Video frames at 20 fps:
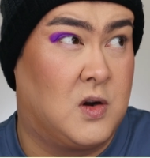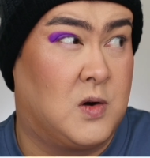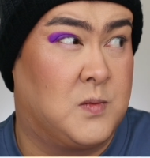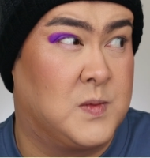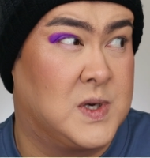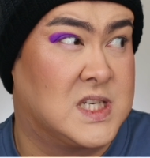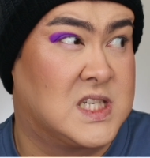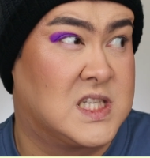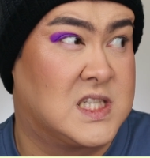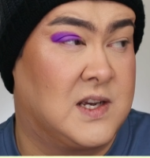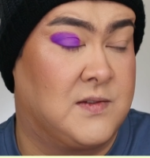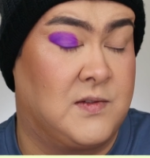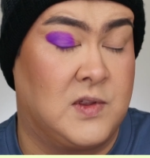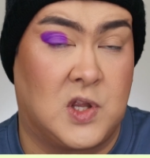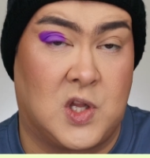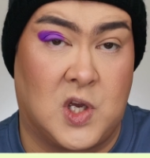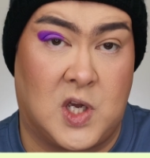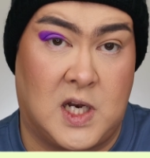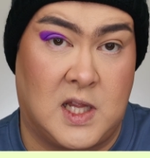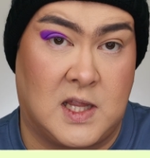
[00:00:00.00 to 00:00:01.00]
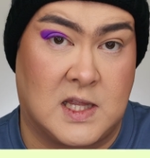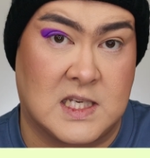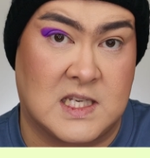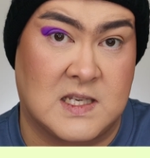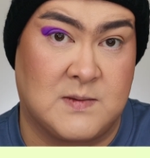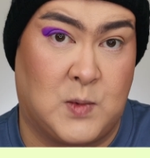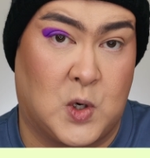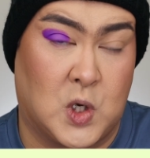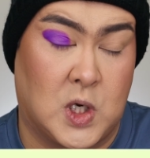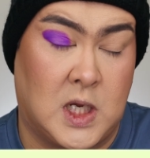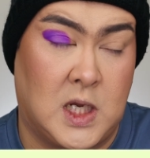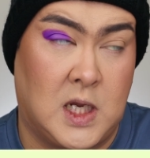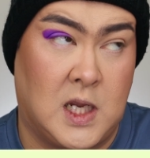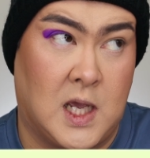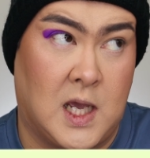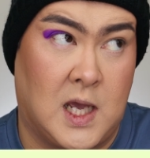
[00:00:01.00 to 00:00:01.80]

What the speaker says: almost 7:30 this morning,